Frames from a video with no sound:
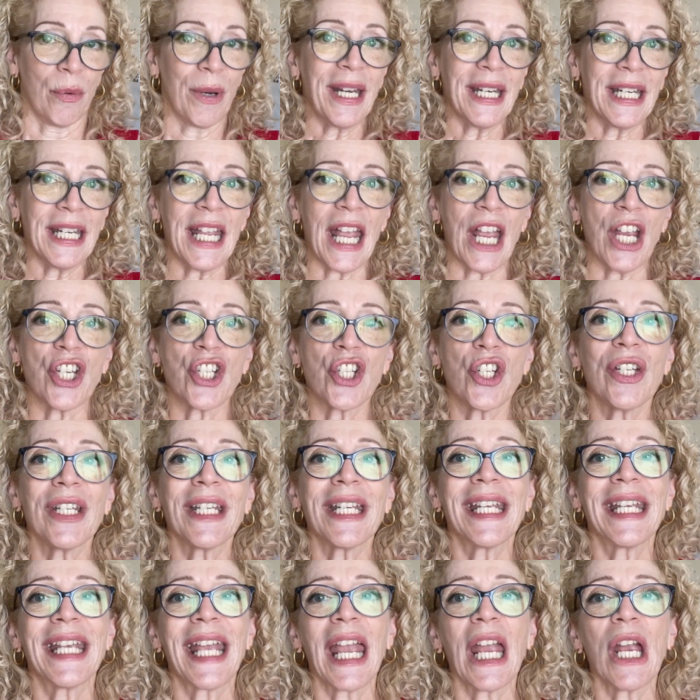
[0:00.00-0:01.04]
radiation
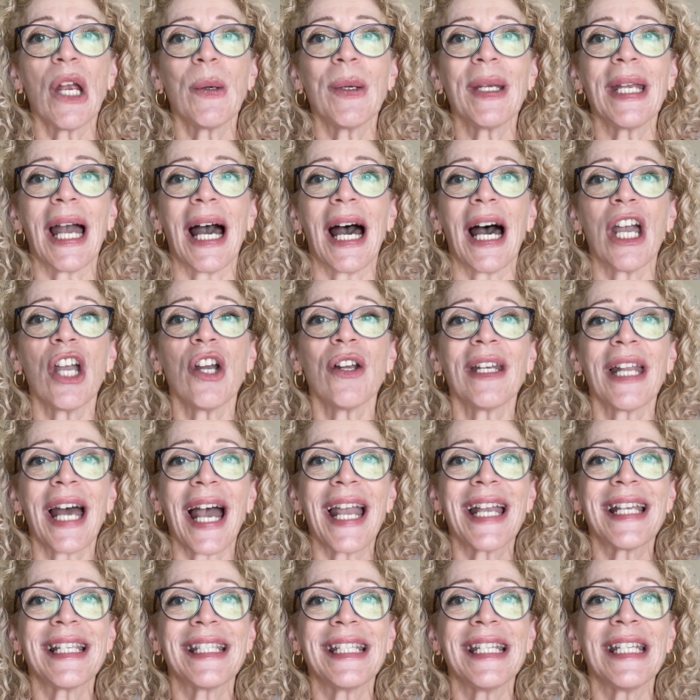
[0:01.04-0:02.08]
carry
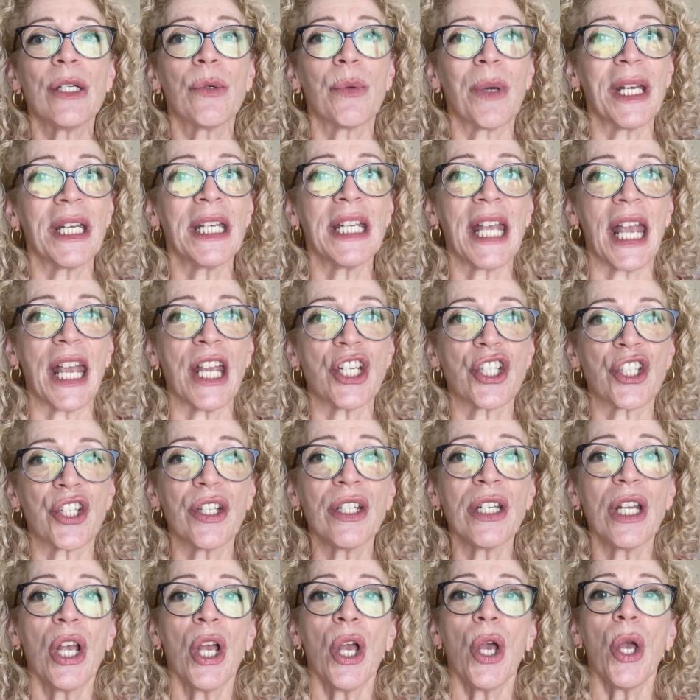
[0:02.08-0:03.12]
ionizing radiation